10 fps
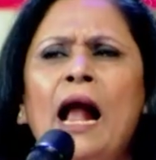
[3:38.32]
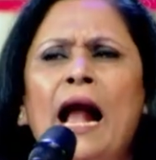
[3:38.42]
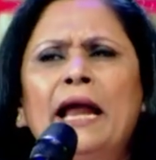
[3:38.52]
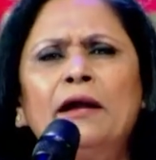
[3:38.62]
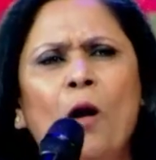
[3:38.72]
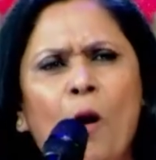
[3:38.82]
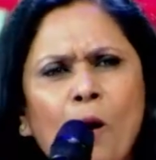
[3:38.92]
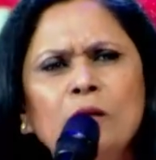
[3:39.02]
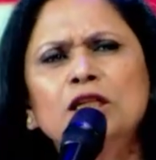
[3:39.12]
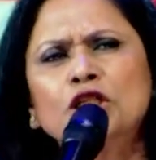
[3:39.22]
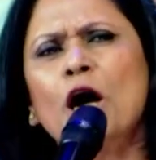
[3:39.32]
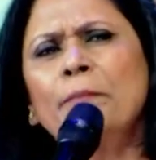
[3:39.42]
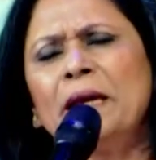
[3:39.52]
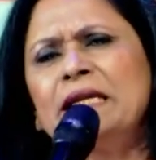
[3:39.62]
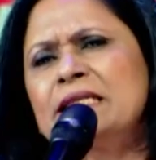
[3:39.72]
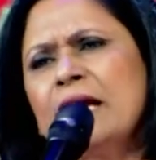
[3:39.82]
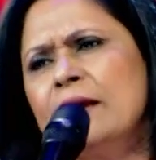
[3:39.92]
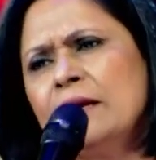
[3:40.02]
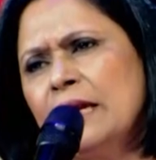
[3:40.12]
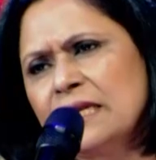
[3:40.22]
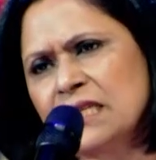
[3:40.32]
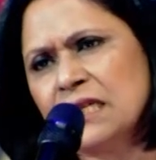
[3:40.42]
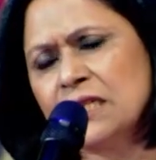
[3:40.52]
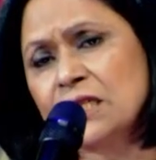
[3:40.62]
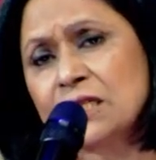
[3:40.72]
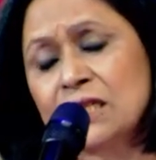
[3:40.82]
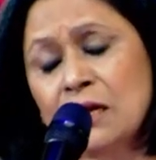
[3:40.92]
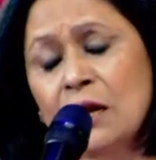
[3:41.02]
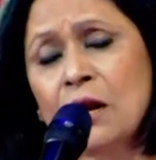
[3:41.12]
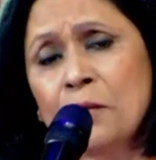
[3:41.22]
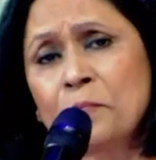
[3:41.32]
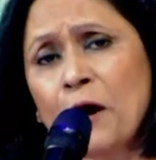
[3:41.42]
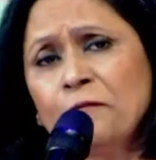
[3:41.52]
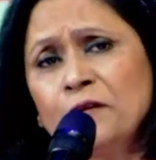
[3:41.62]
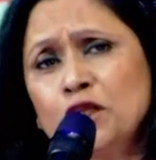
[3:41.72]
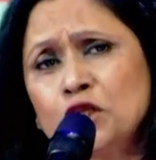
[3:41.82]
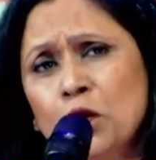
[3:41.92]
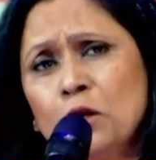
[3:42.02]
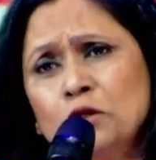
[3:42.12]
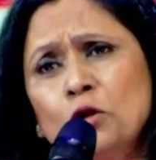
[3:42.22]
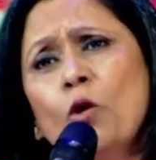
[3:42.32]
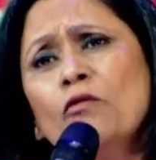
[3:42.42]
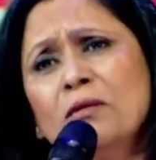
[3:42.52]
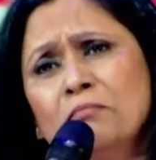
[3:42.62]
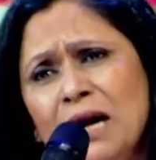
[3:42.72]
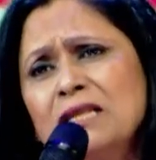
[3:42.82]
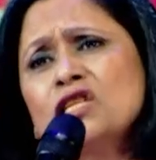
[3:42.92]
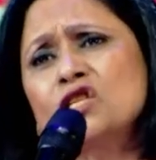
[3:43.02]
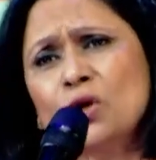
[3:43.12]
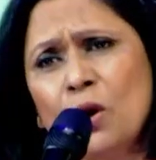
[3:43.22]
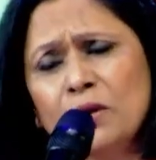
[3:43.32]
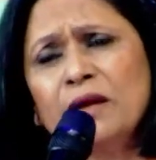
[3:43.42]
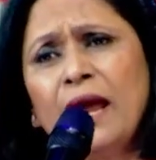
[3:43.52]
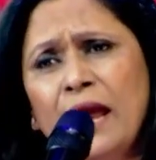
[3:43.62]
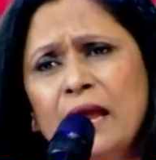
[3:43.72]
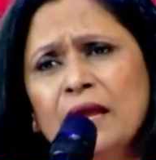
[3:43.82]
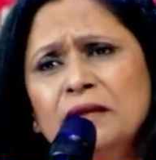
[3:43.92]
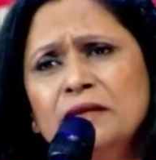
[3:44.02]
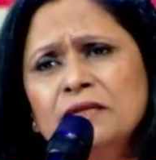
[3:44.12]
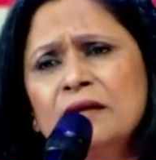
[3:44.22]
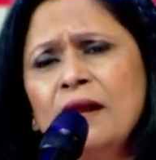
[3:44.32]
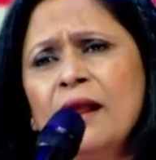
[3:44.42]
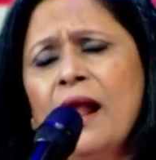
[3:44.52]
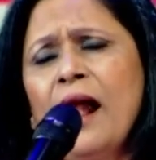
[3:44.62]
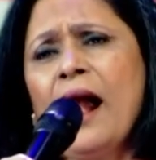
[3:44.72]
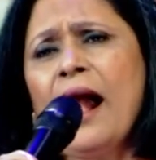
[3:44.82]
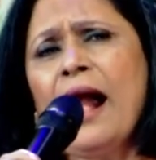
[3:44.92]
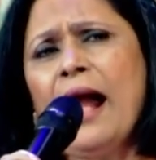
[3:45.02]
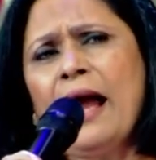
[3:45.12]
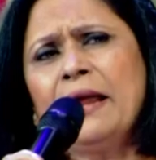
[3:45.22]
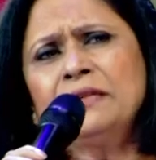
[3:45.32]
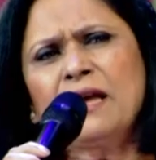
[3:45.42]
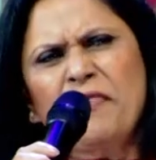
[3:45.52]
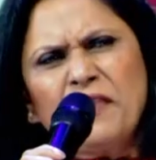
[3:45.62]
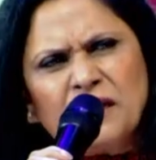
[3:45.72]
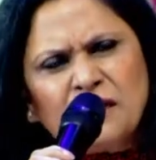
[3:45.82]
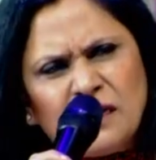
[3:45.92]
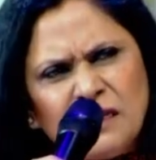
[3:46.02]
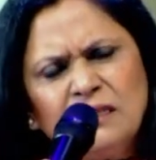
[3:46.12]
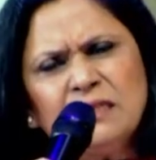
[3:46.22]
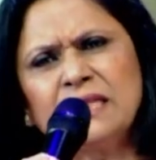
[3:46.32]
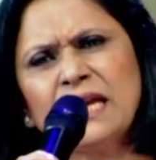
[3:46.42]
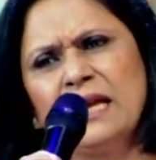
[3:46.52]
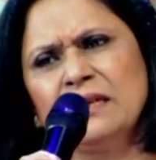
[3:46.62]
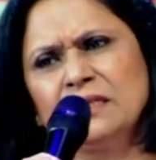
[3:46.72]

And all the topics and lessons Prophet taught over months on end, and the content,